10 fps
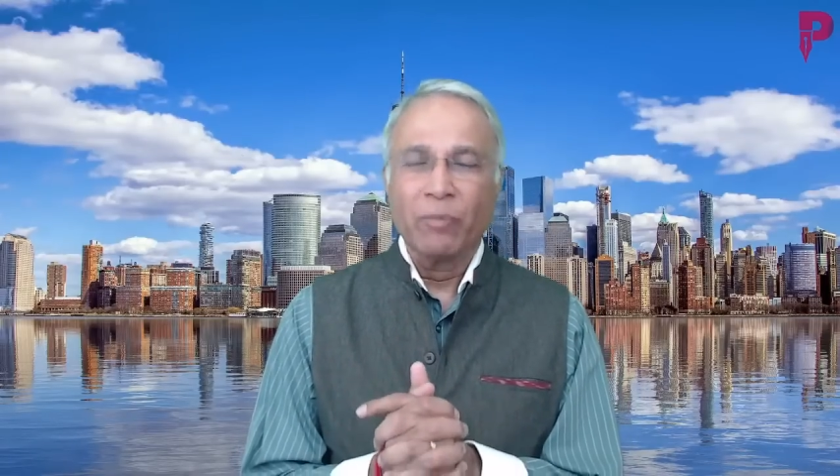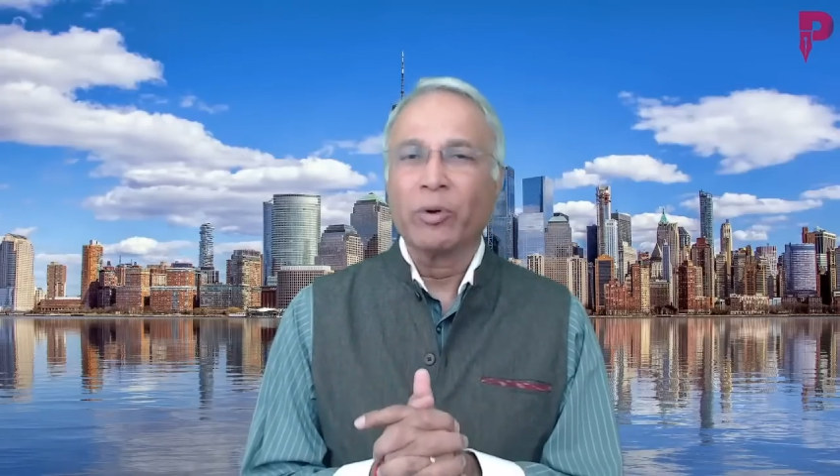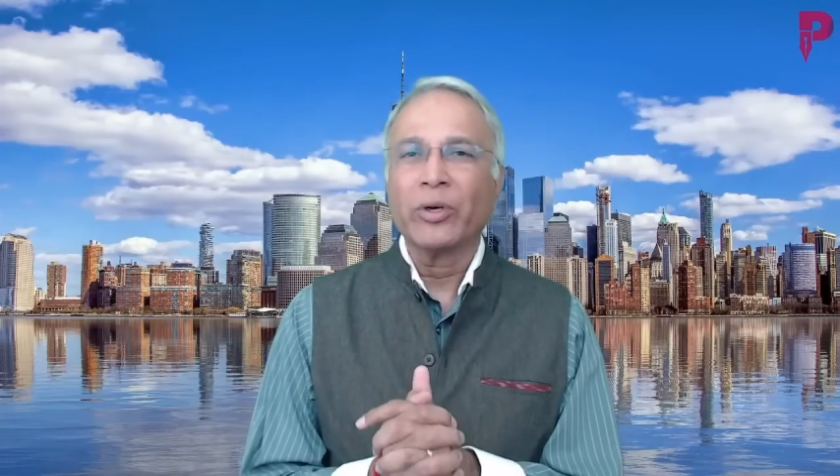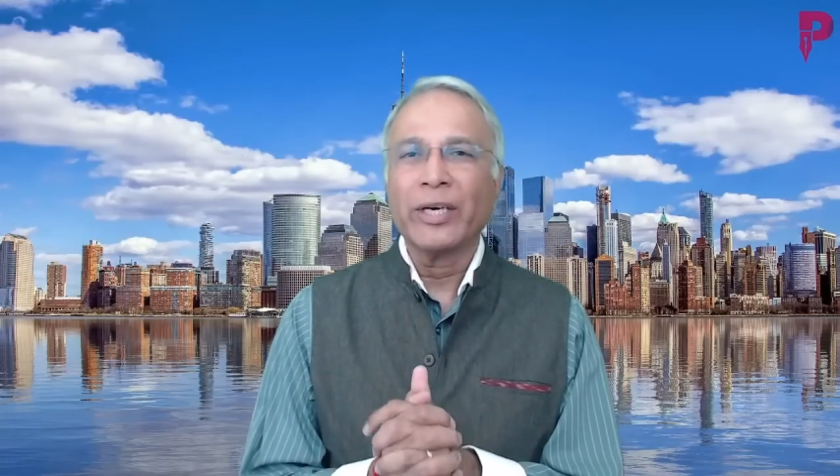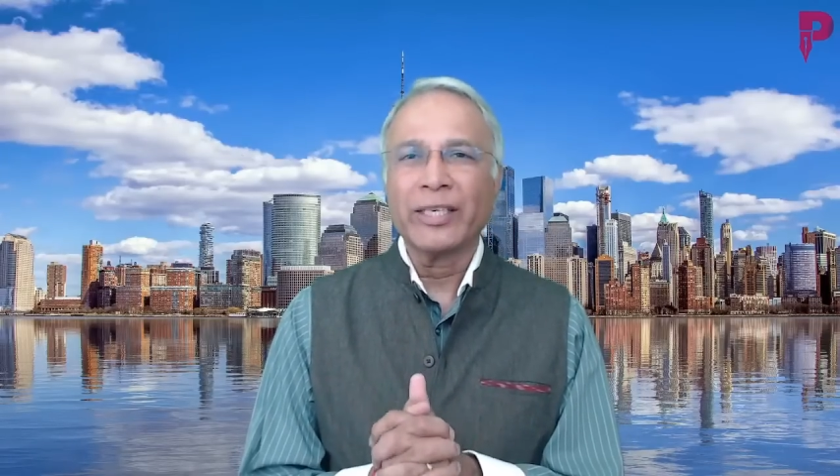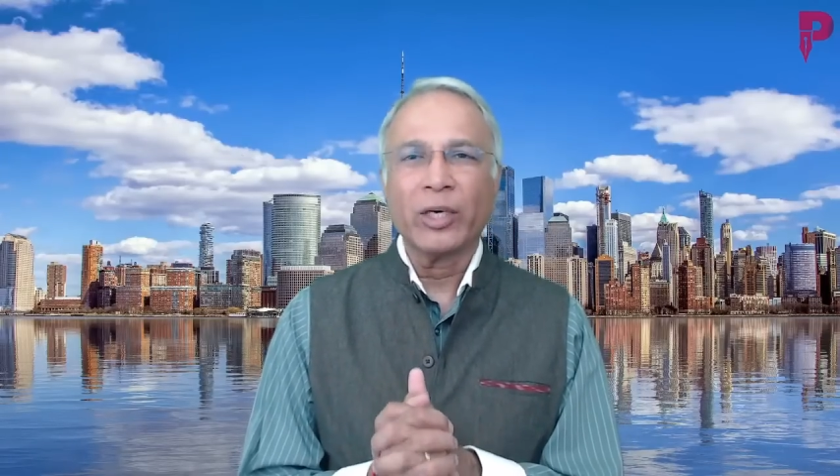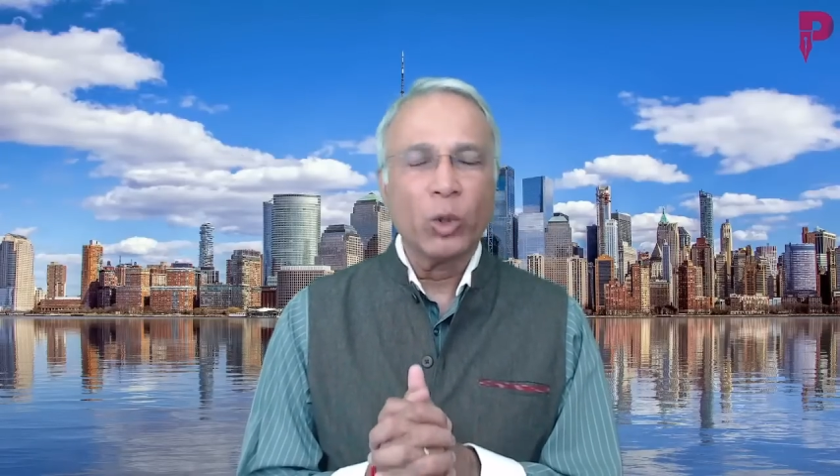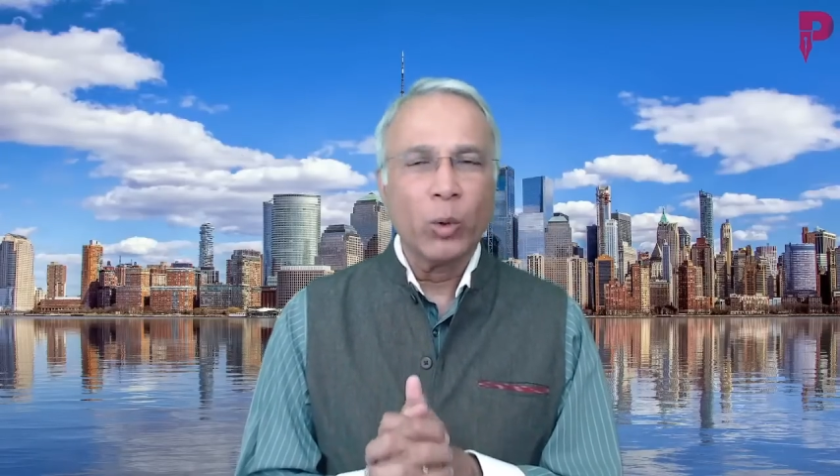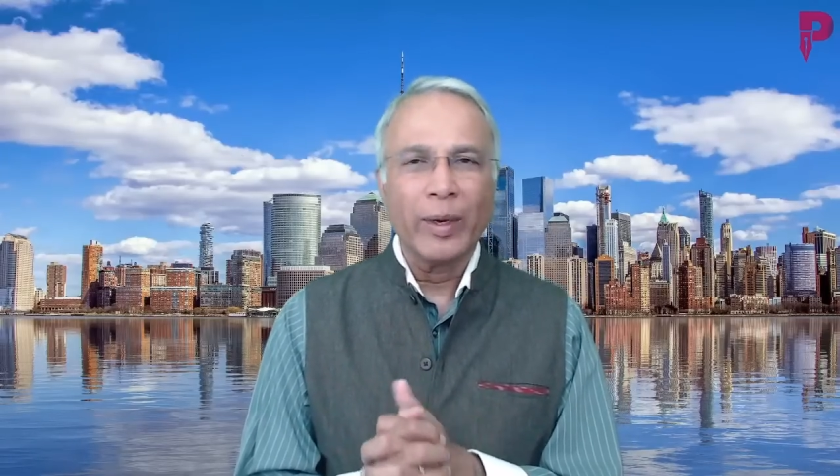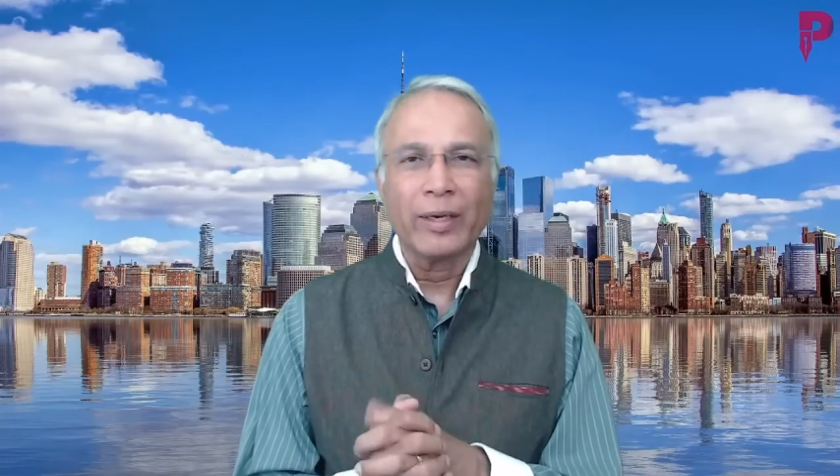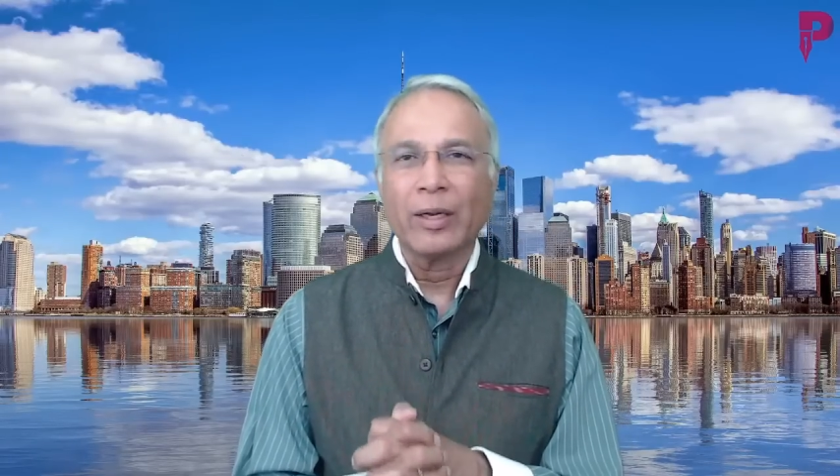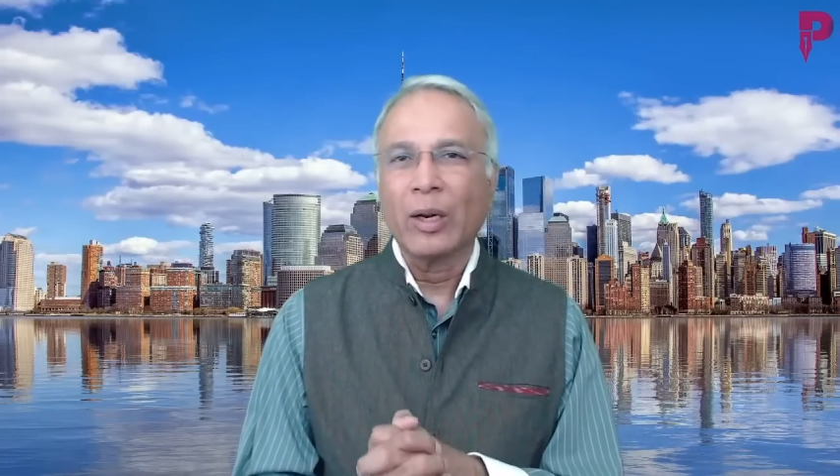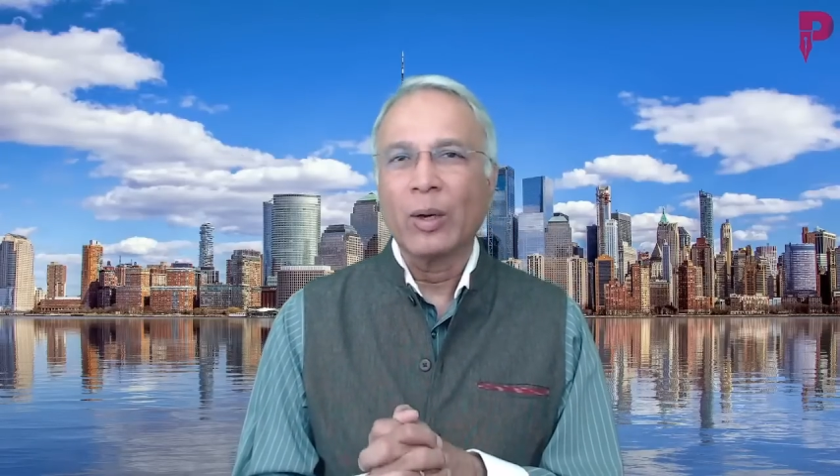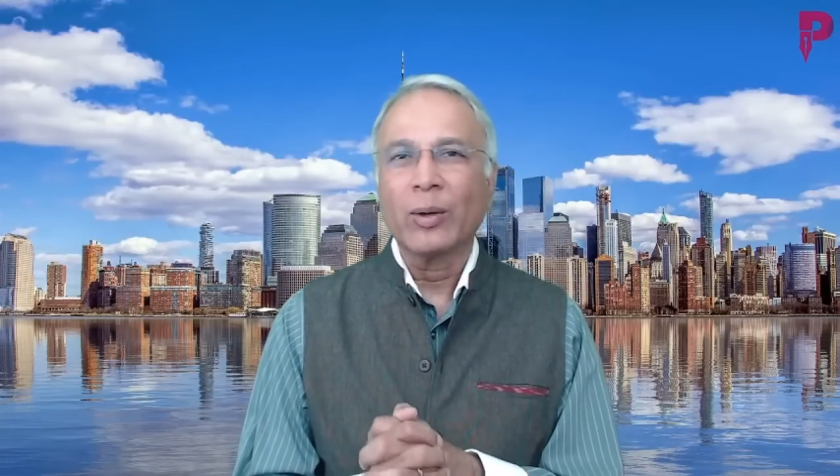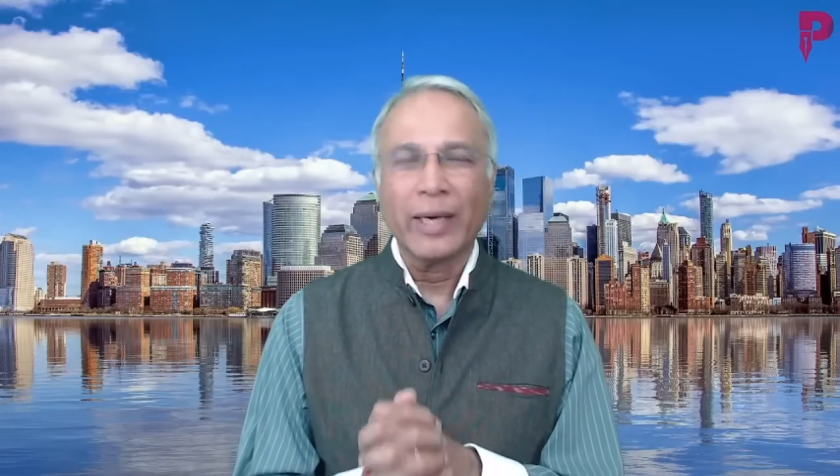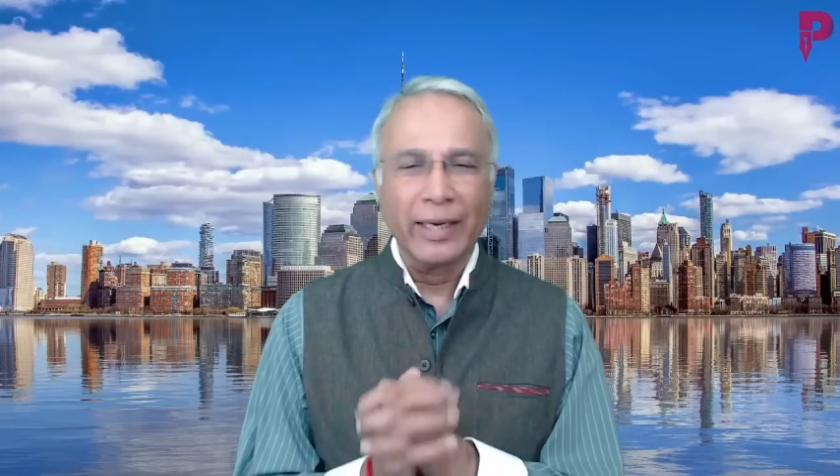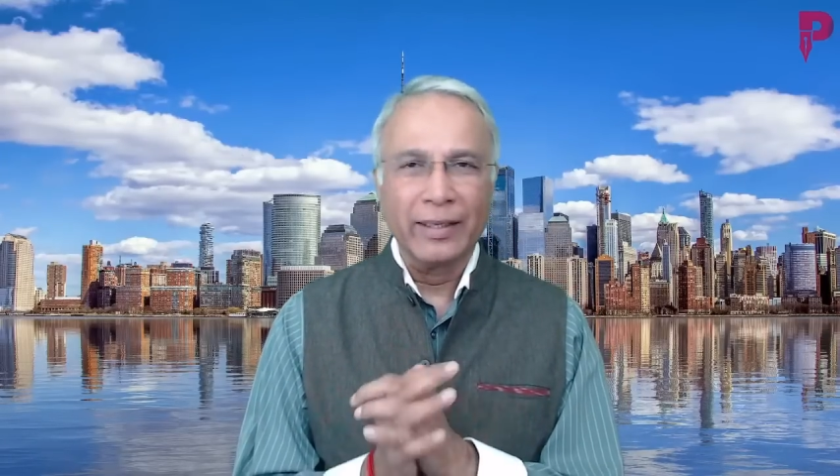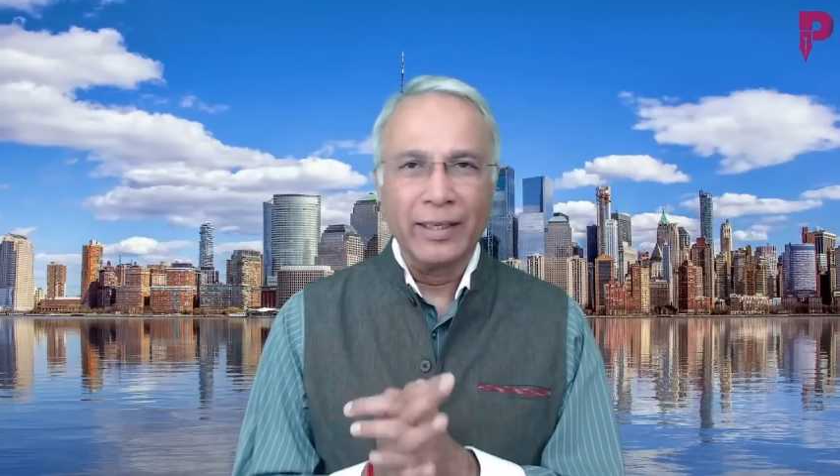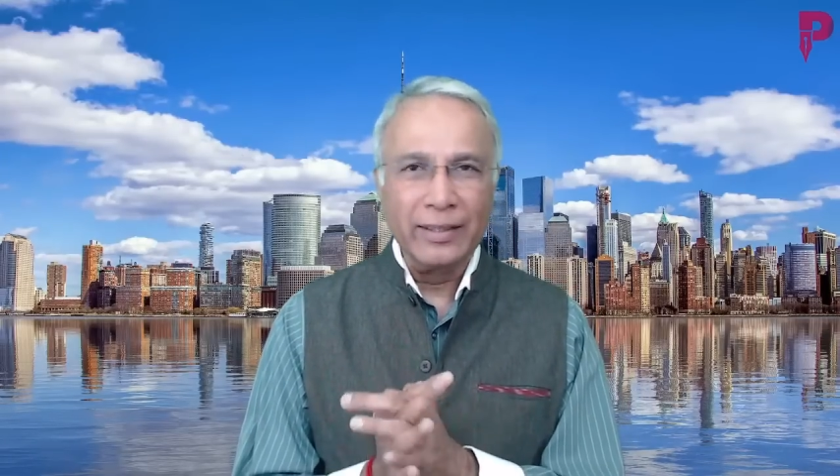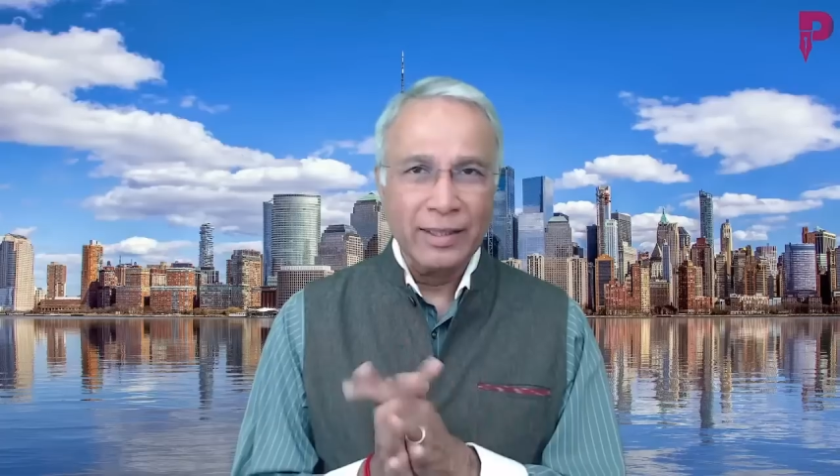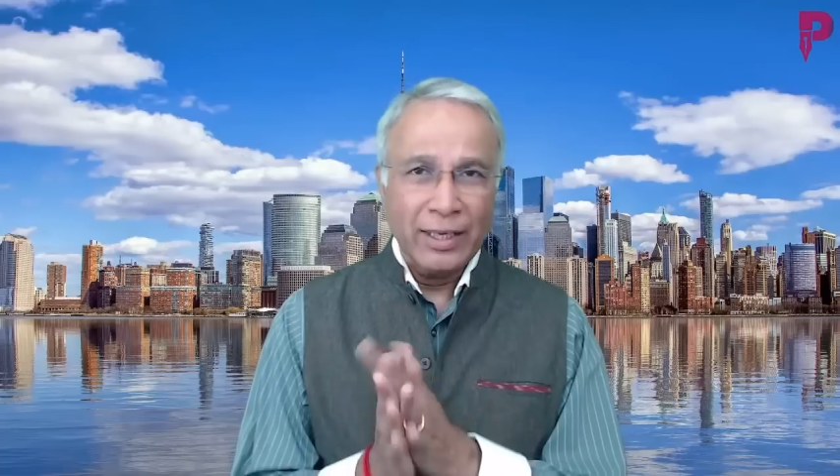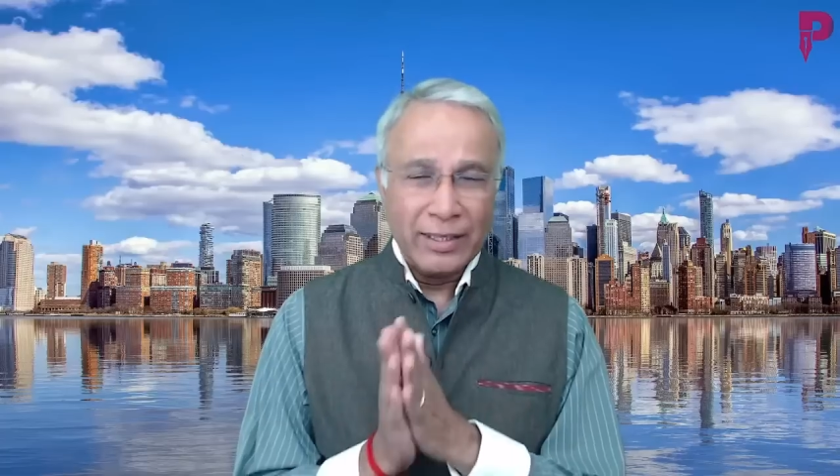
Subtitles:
We're going to take a quick look at this.